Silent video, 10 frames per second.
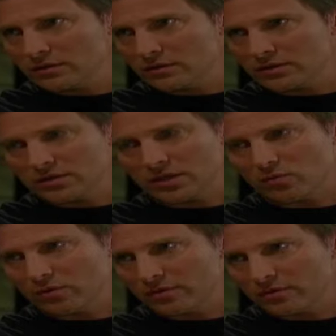is
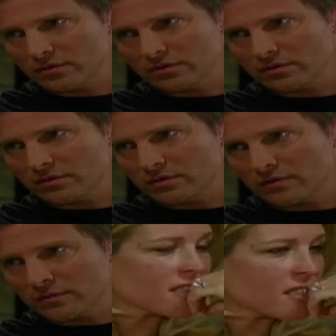not worth it. You
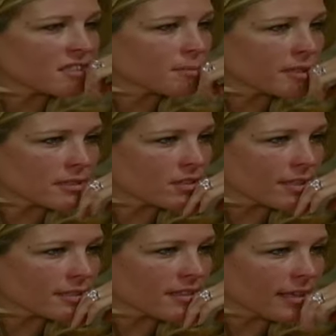can't seriously be suggesting that